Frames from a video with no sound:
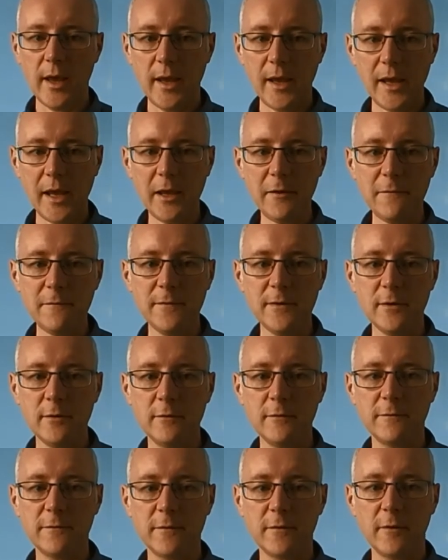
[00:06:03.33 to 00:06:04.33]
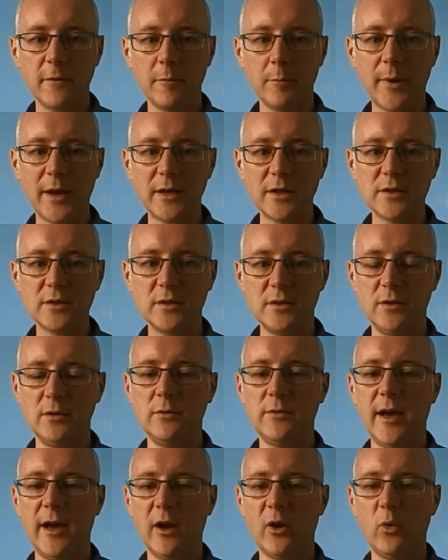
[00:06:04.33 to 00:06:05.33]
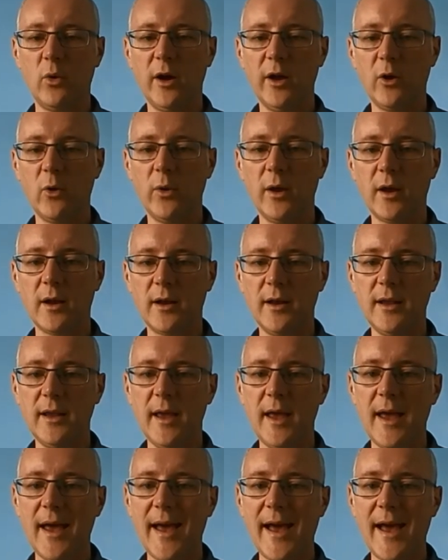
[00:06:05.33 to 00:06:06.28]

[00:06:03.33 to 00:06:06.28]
If you've managed to do that quite quickly,